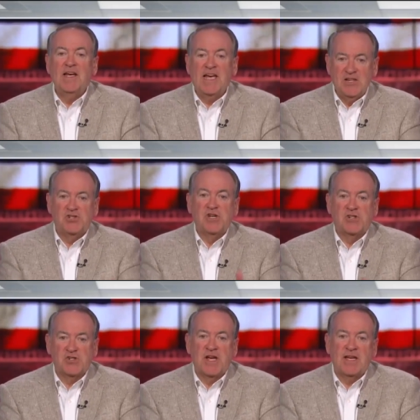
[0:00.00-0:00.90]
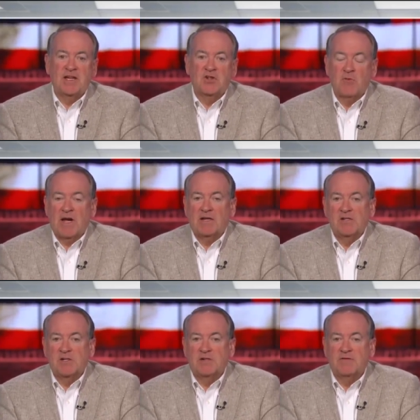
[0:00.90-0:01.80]
He's just saying it directly
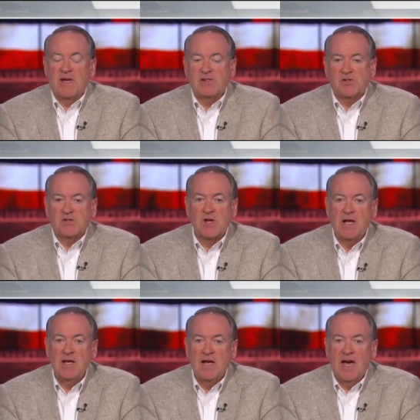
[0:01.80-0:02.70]
to their faces. Mm.